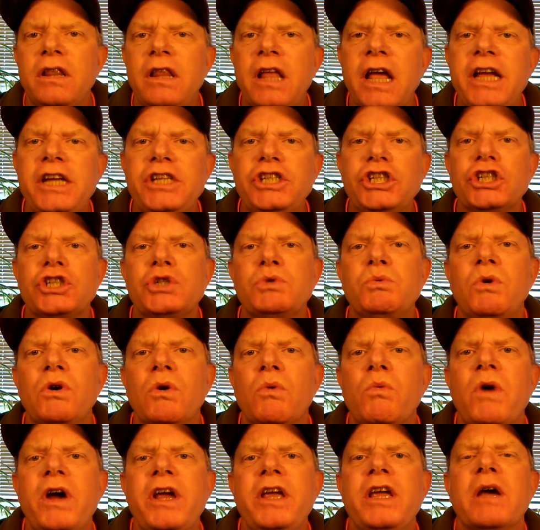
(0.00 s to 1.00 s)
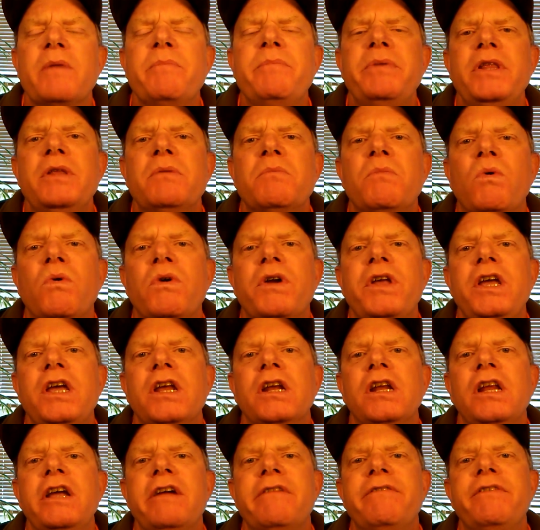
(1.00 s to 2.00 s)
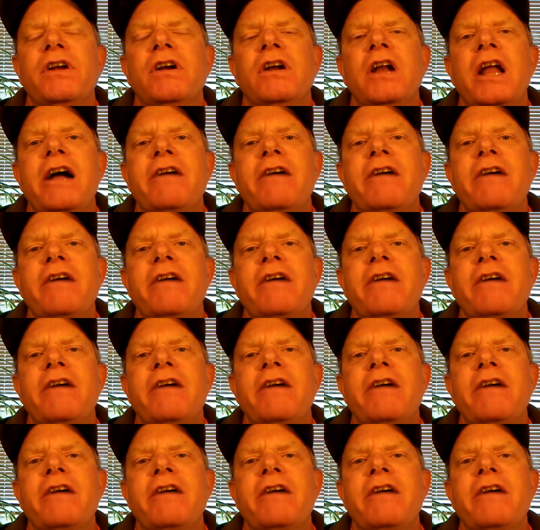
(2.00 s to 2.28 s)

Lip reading: They just want to wake up in the morning and live their